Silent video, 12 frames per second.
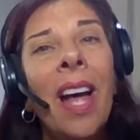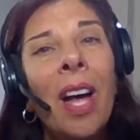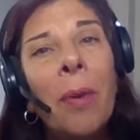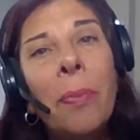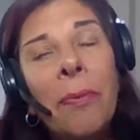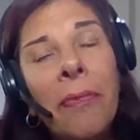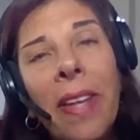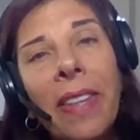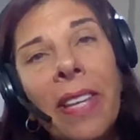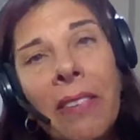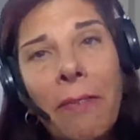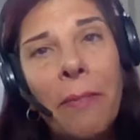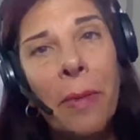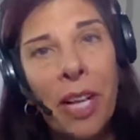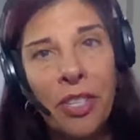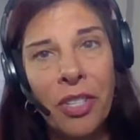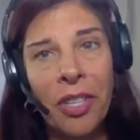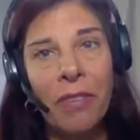I hope you found that
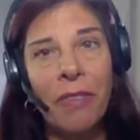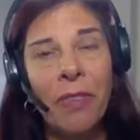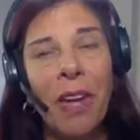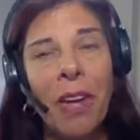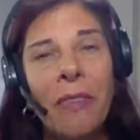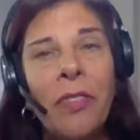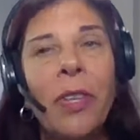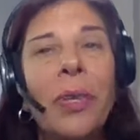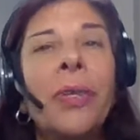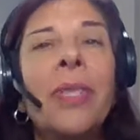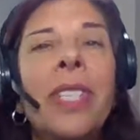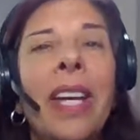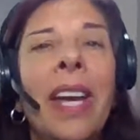information of use.